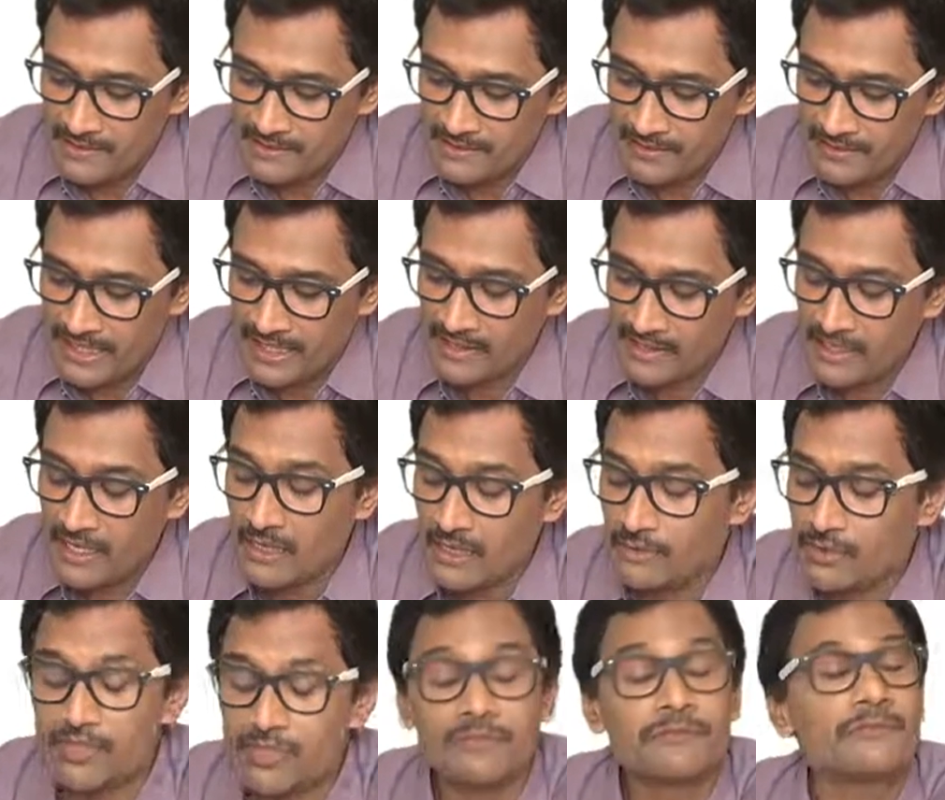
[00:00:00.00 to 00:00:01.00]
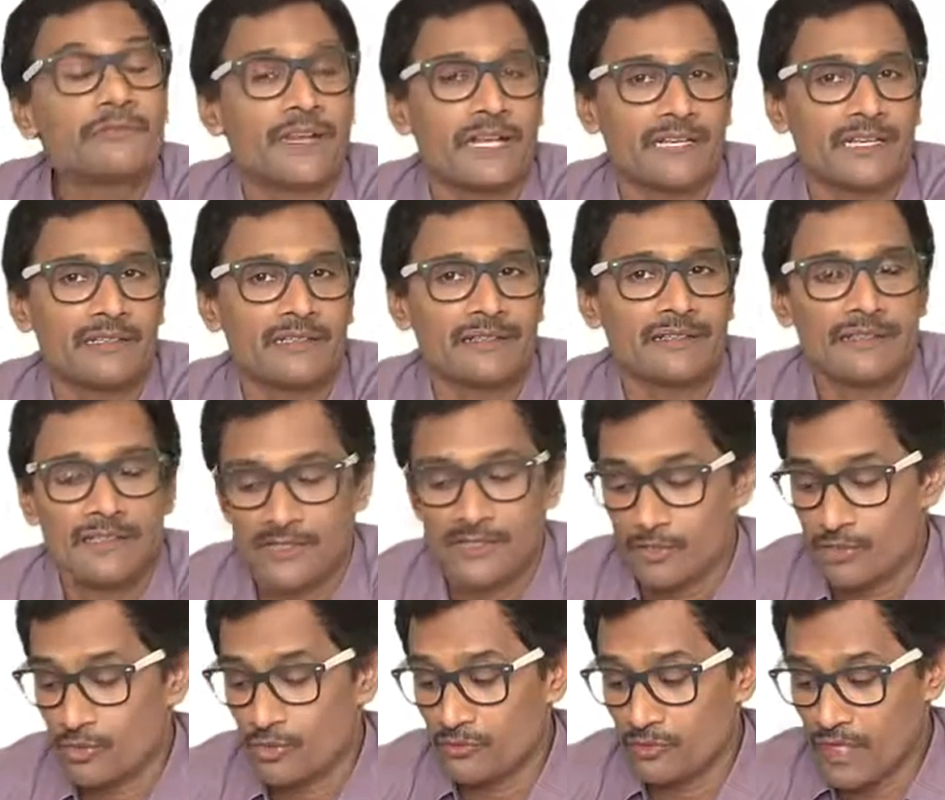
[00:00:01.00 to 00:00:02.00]
Then how do you find?
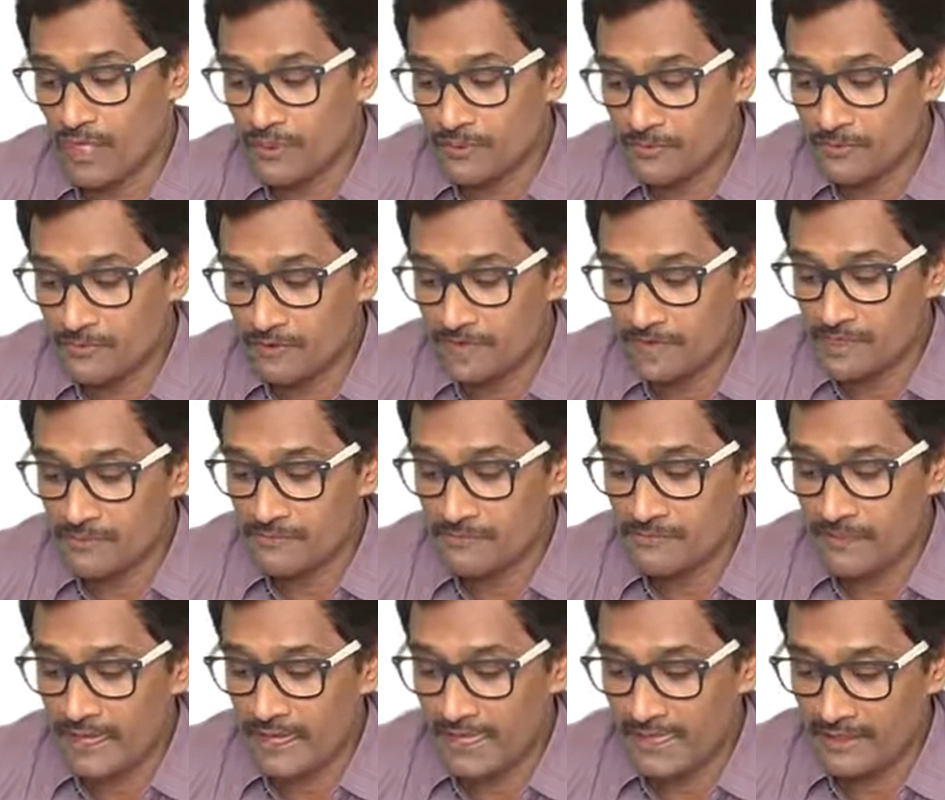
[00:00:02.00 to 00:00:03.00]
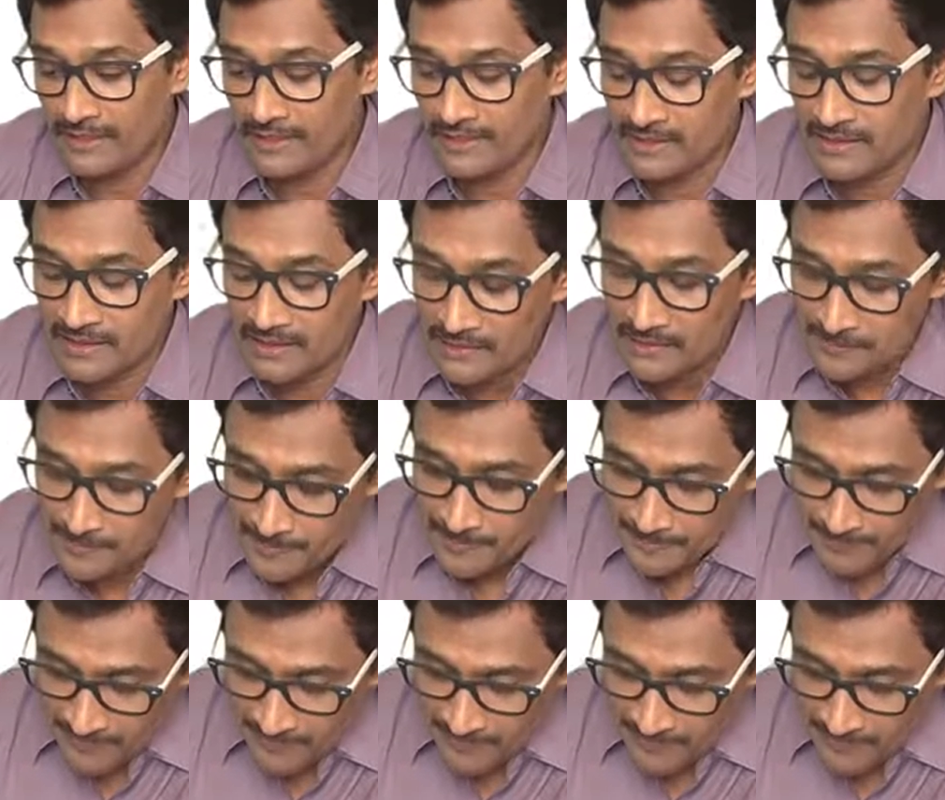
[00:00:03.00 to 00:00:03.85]
So we have to first find the